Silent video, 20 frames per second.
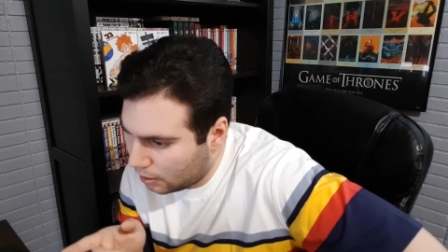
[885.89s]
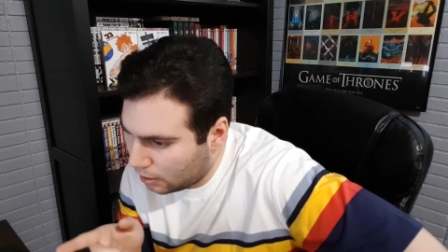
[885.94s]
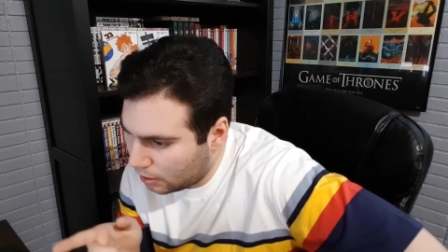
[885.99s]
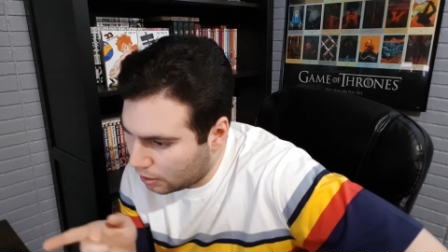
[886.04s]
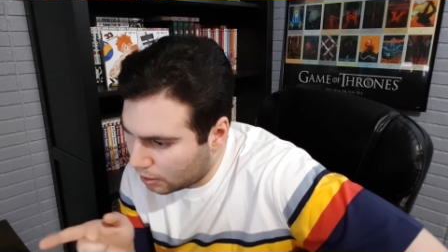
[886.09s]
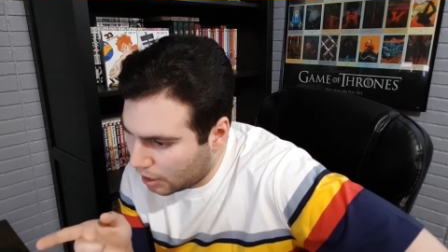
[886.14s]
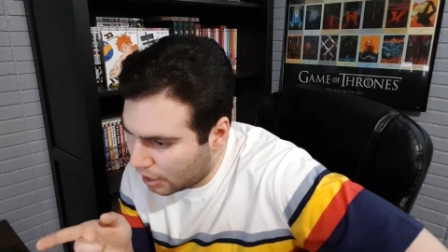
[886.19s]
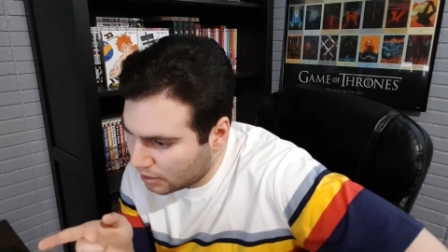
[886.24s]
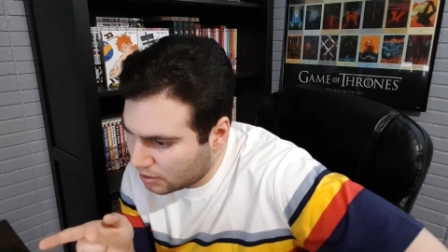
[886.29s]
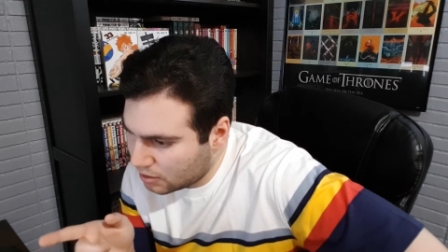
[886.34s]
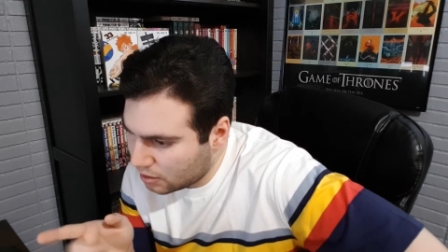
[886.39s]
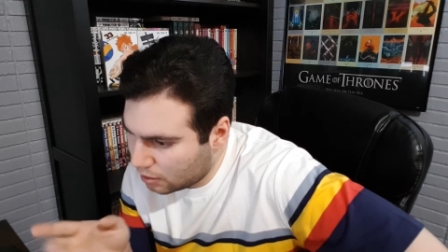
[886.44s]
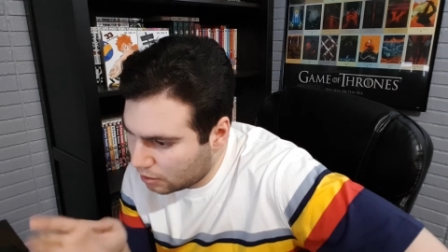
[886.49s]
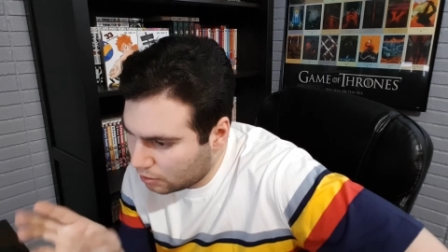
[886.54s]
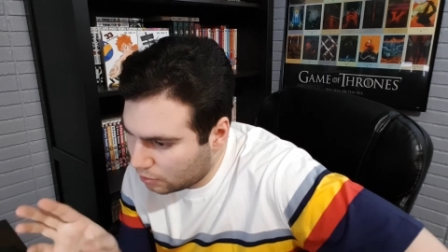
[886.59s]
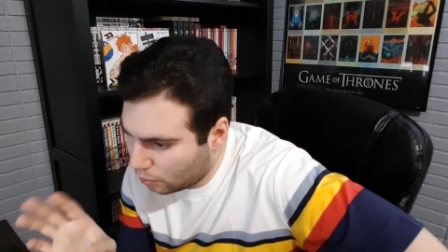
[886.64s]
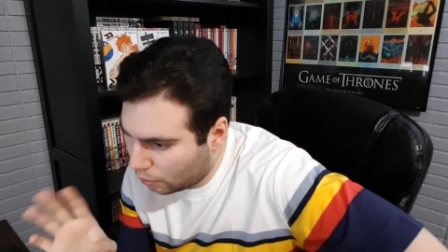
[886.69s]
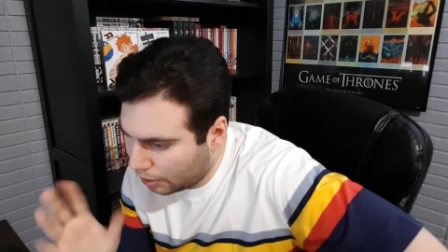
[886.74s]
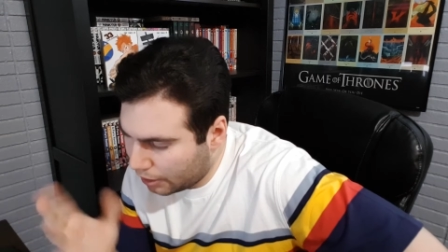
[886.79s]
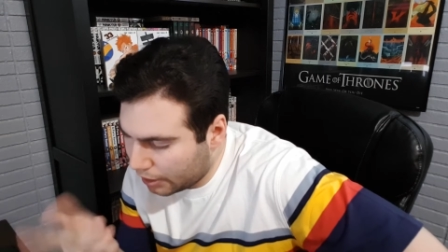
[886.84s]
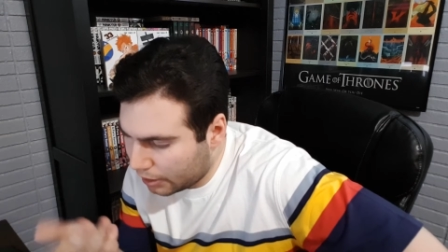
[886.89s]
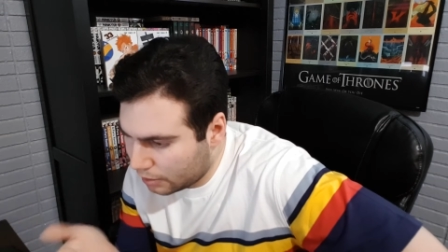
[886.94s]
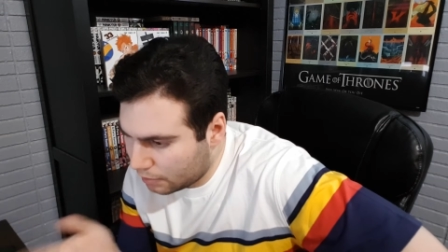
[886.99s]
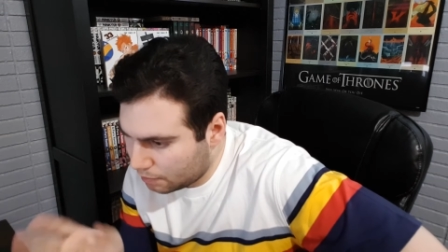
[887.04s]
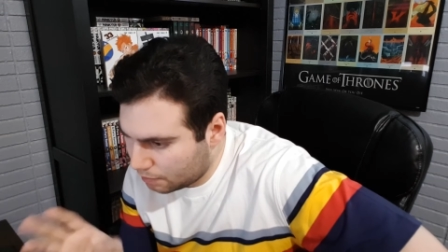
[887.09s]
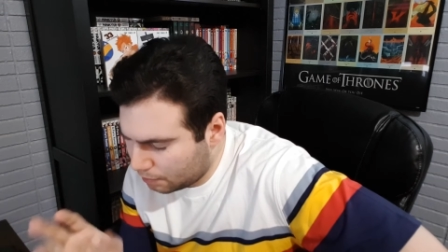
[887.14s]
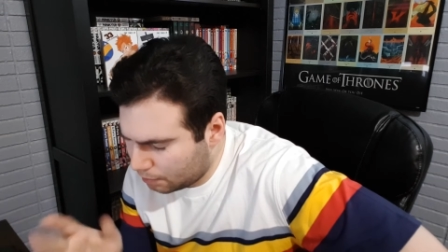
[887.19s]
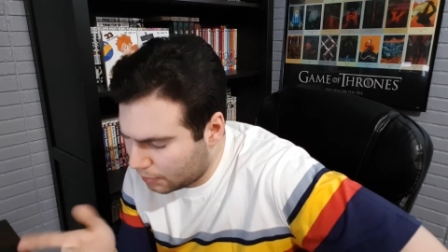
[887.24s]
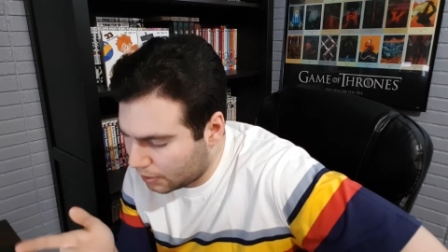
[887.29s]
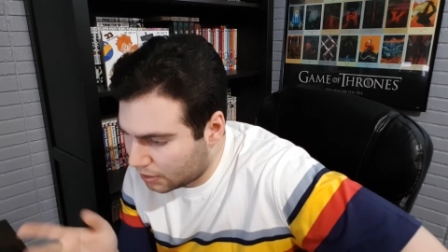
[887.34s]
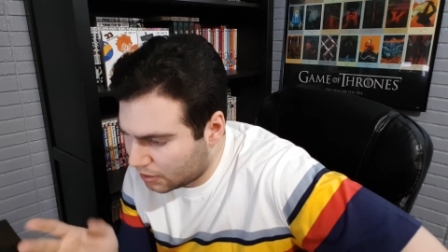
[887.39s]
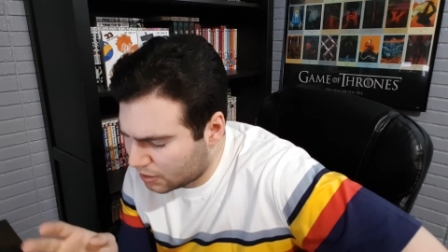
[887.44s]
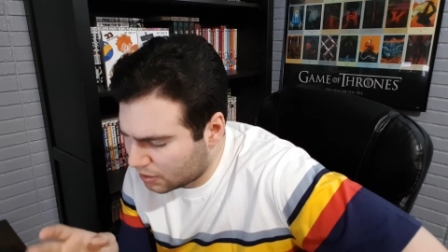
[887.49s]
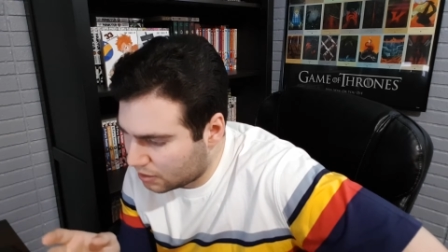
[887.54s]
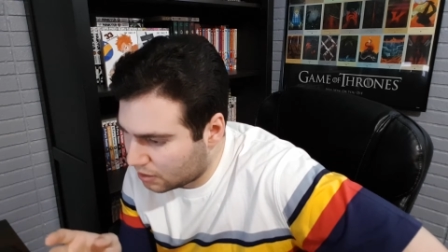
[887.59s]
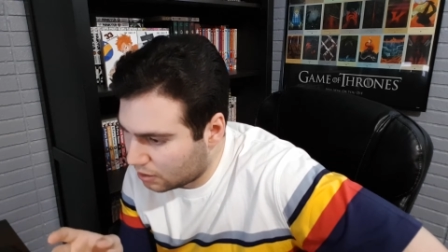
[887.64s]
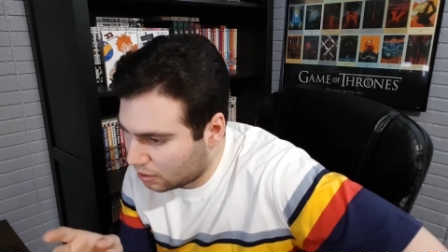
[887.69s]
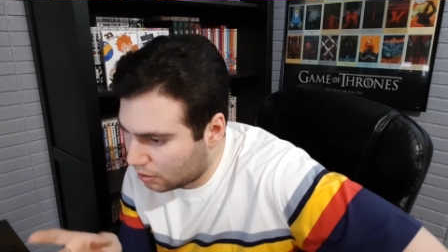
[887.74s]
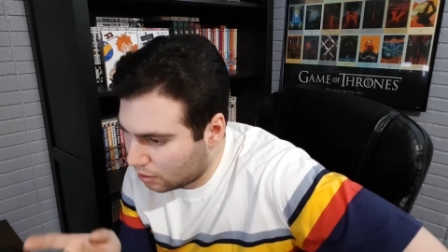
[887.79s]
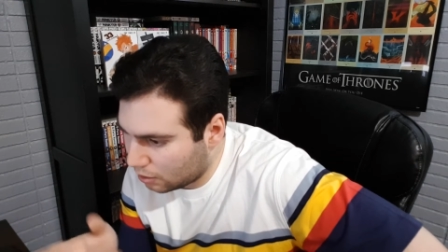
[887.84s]
Hinata, Noya, Mix is
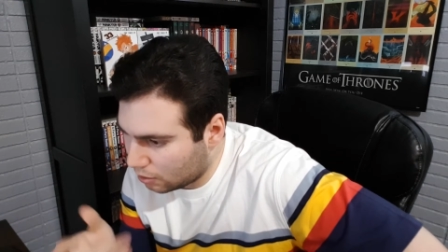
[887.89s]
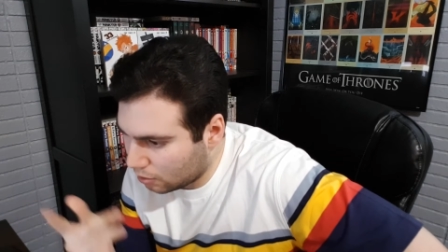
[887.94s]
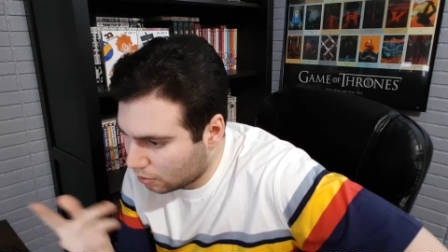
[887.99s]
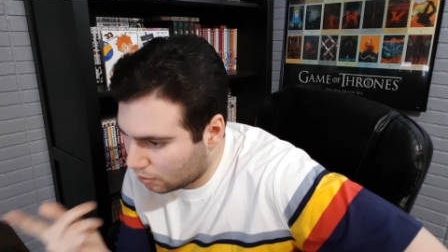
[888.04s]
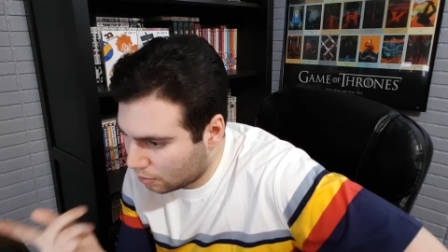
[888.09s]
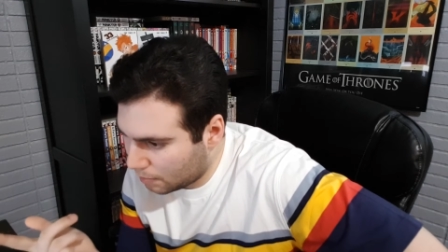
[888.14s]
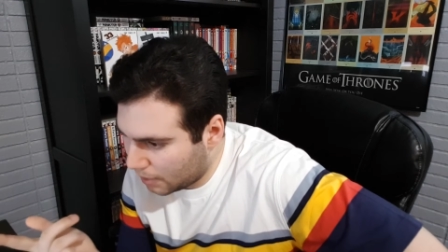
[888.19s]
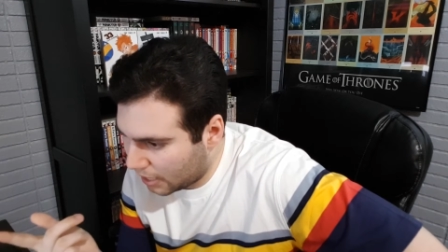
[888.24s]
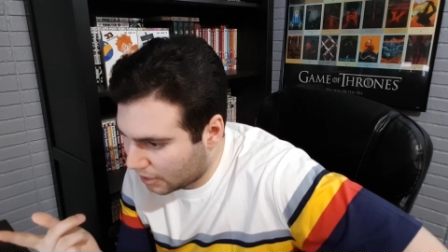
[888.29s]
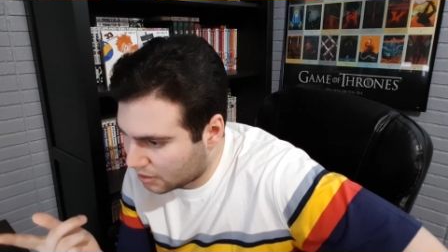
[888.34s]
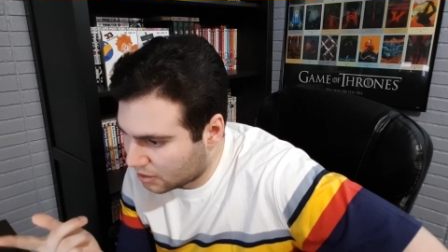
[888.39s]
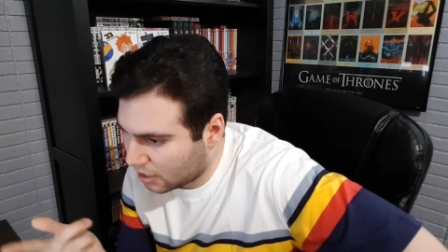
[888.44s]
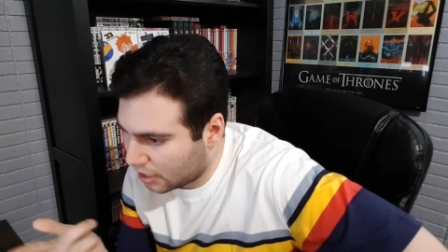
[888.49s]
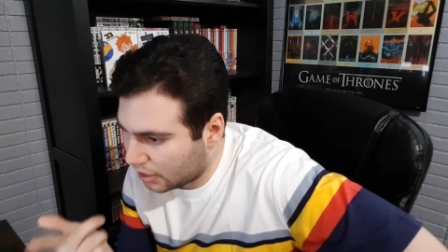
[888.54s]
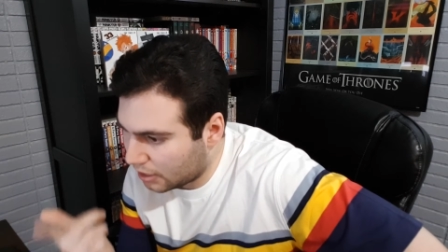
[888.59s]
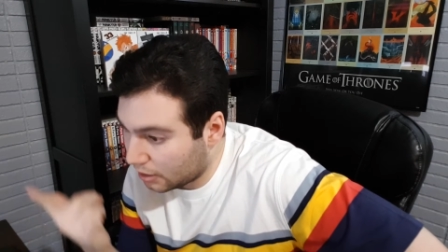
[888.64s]
in the other in the backside,